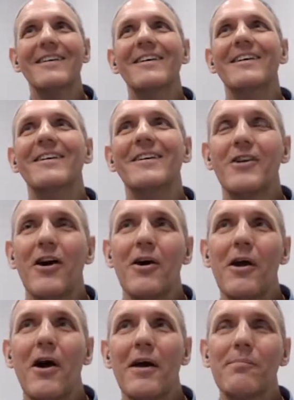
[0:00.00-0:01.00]

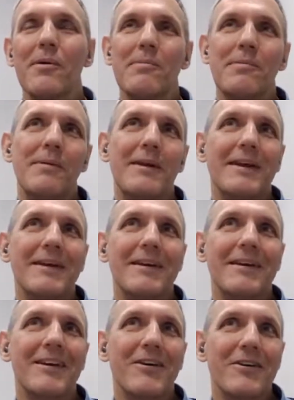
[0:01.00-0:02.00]
I
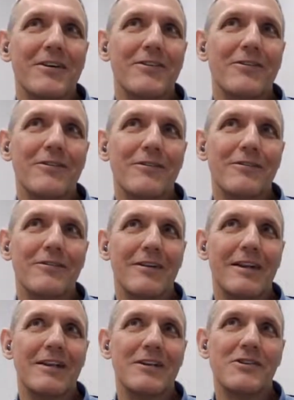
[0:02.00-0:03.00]
probably got into
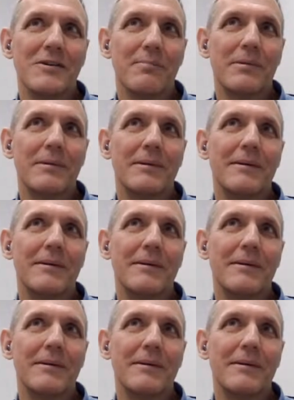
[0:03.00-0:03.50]
leadership